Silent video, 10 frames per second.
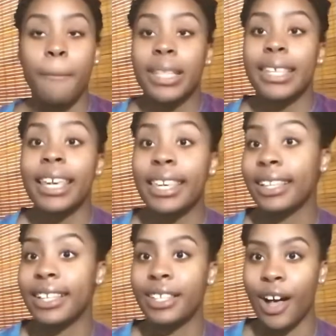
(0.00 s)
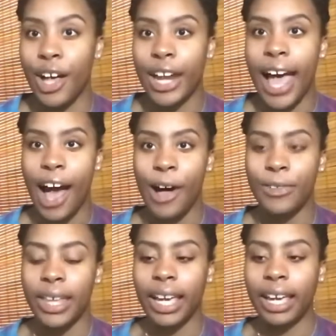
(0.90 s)
meticulous on how
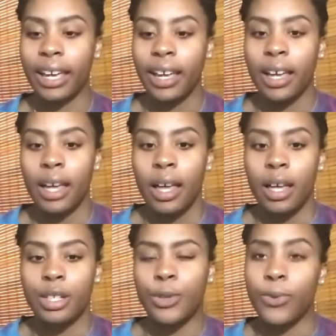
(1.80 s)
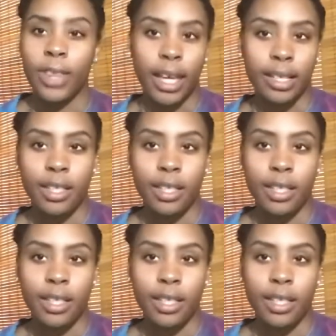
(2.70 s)
they do things.